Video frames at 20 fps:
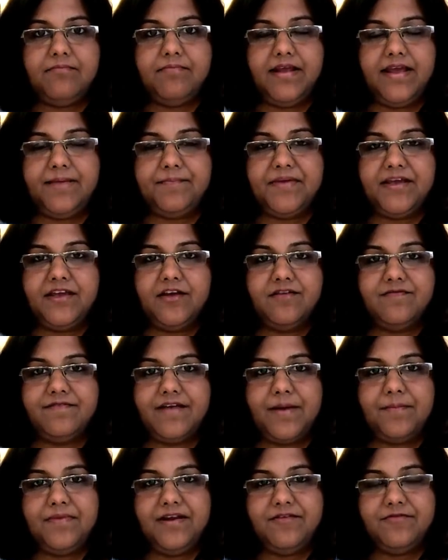blaming your
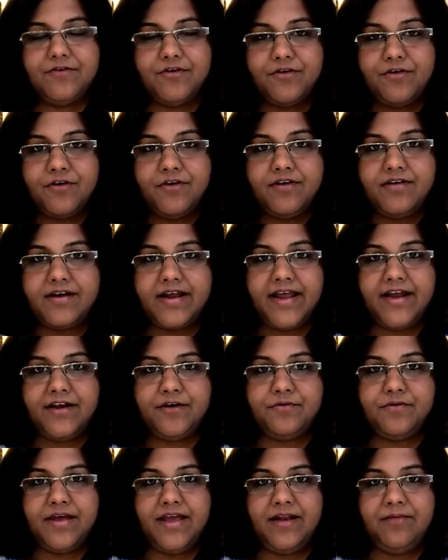family for not trying
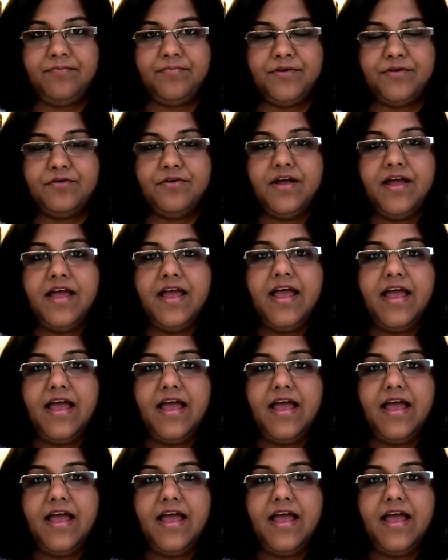to help you,